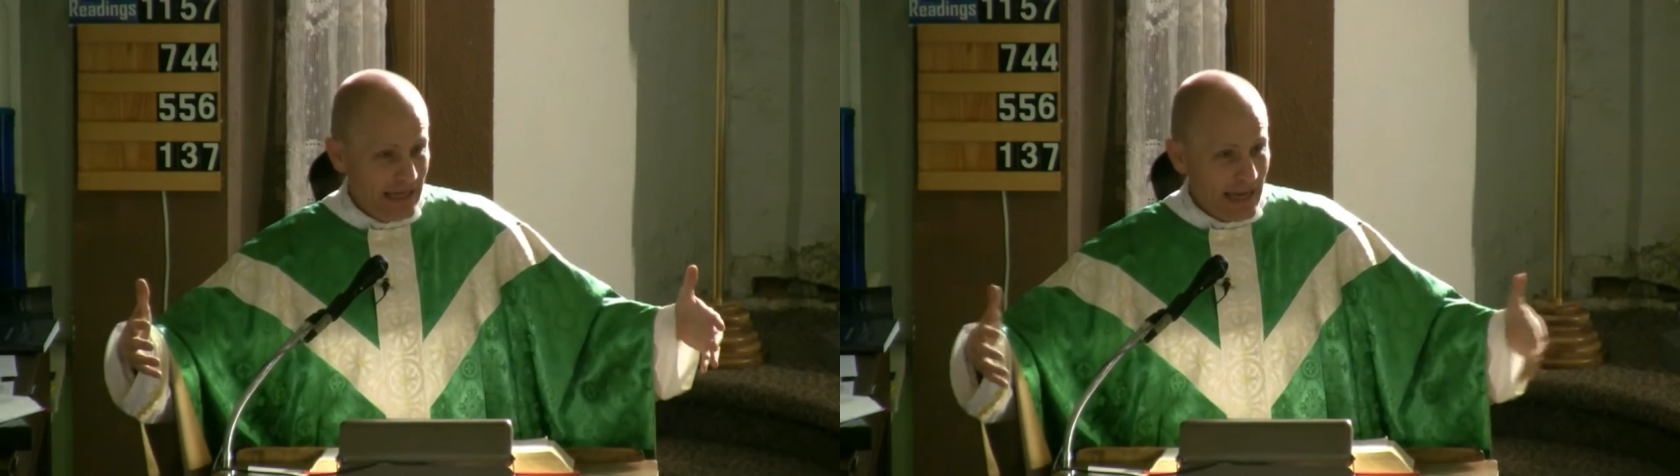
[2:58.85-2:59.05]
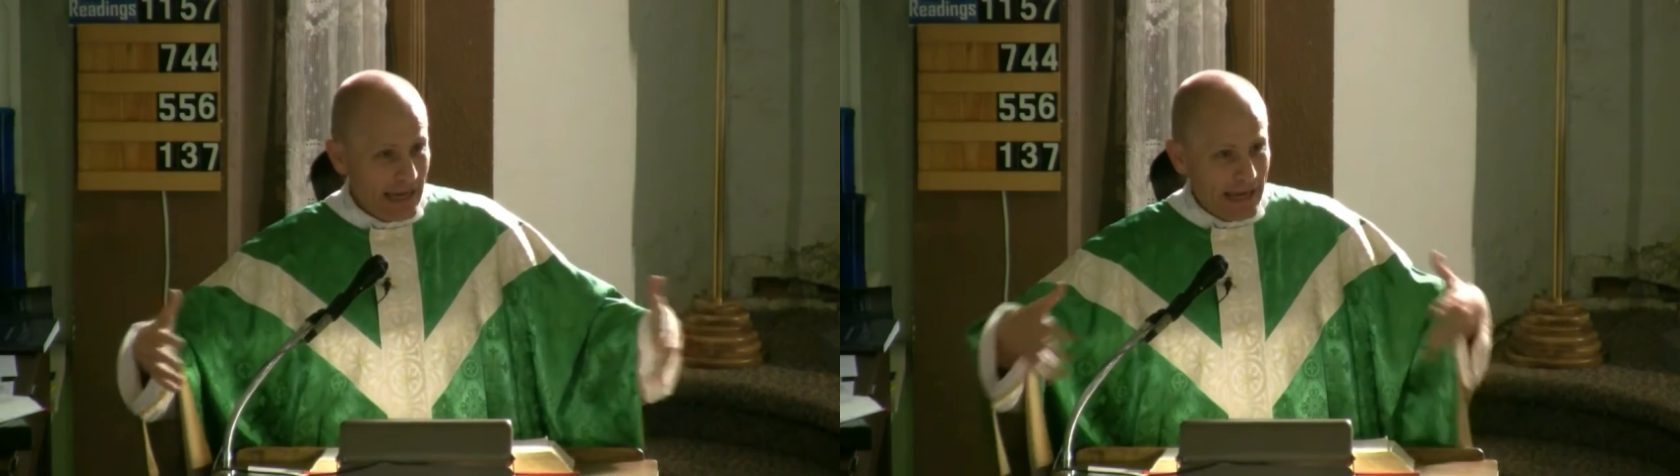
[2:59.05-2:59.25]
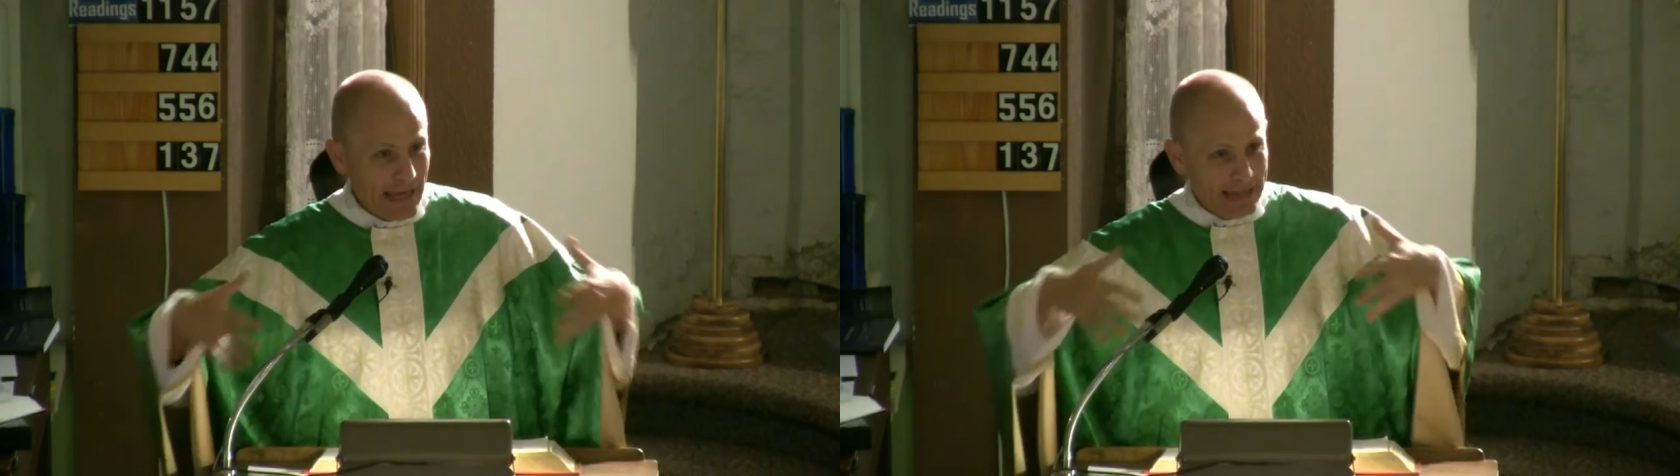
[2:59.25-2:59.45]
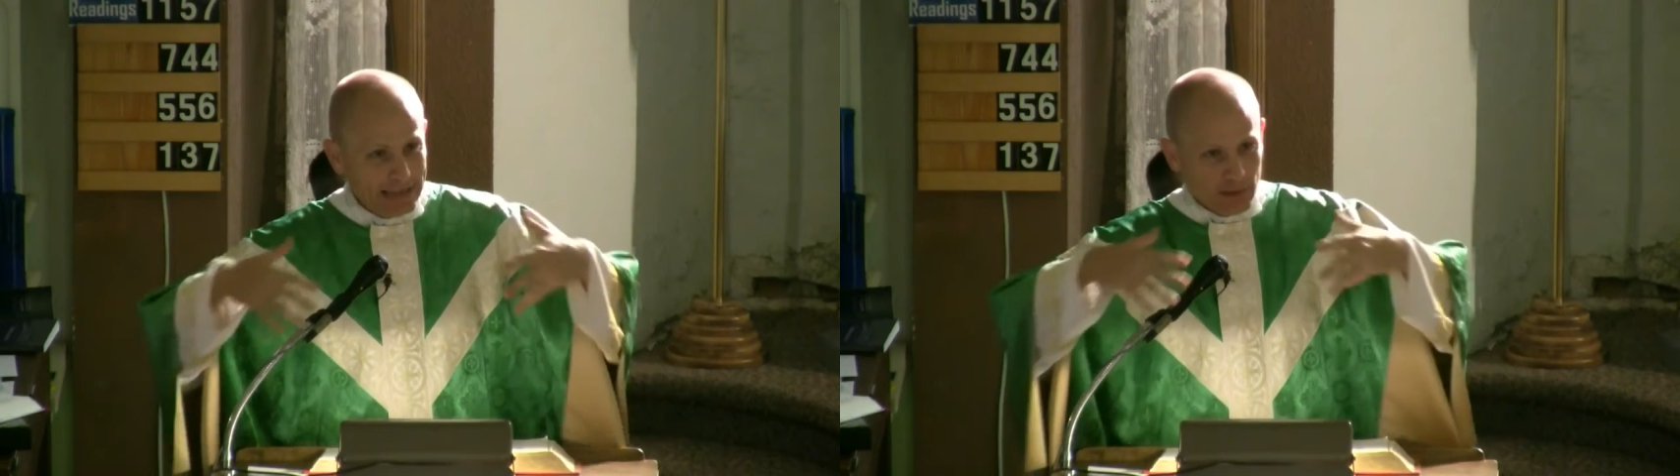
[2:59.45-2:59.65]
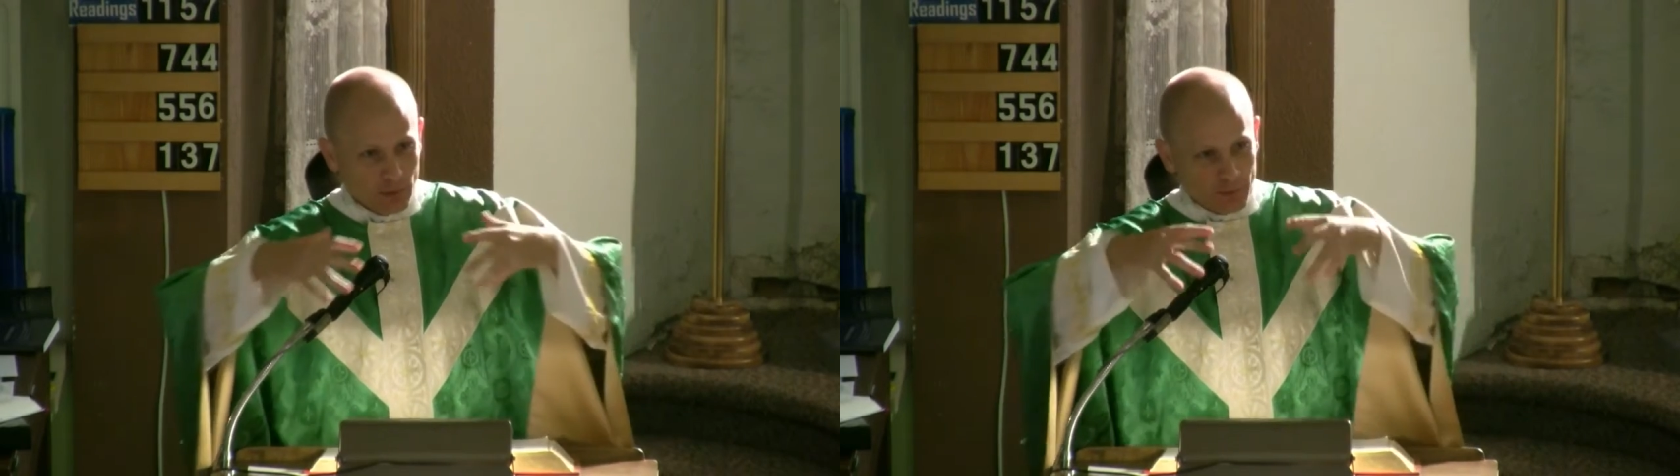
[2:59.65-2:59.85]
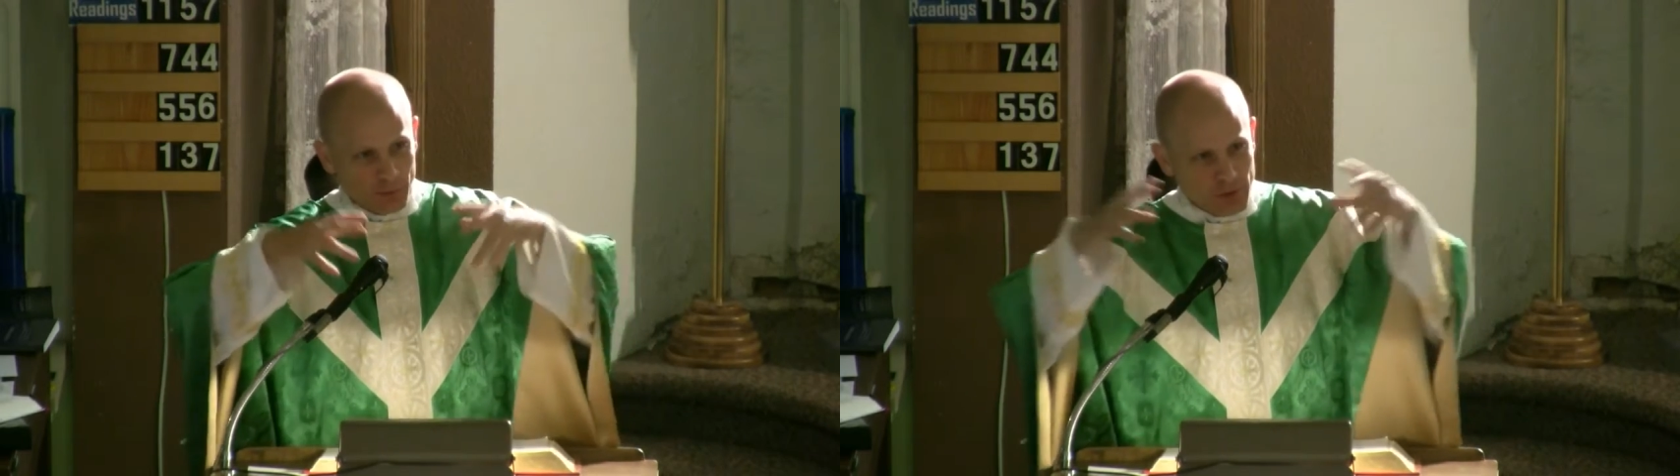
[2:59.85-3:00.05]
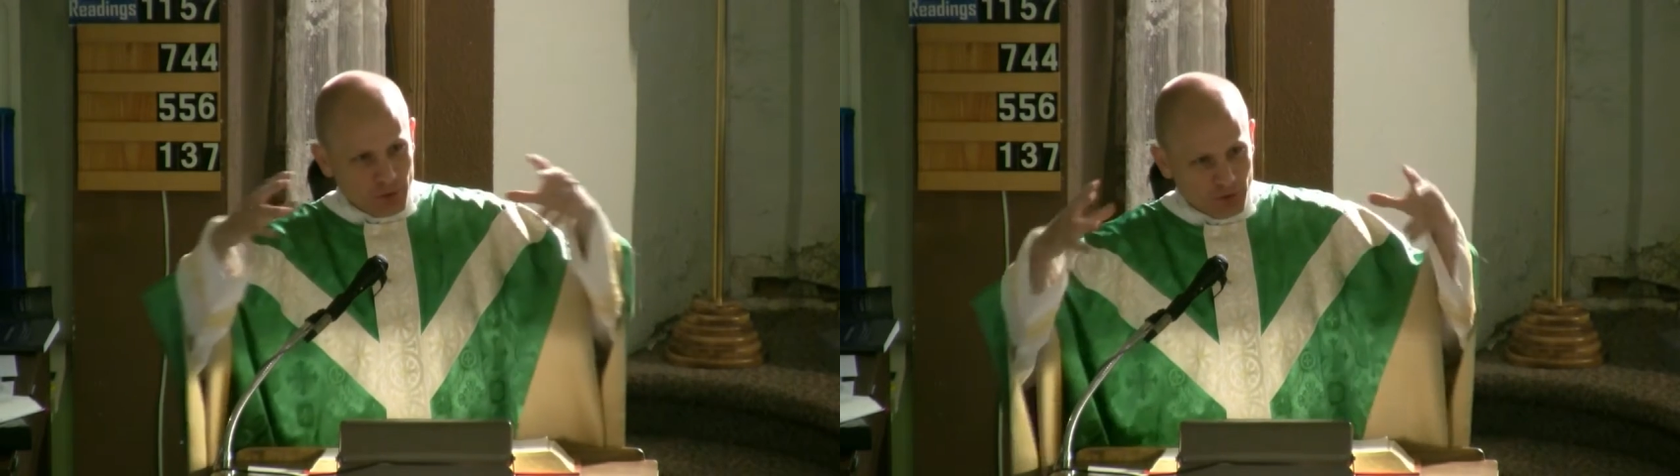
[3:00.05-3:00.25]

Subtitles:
and there were speakers,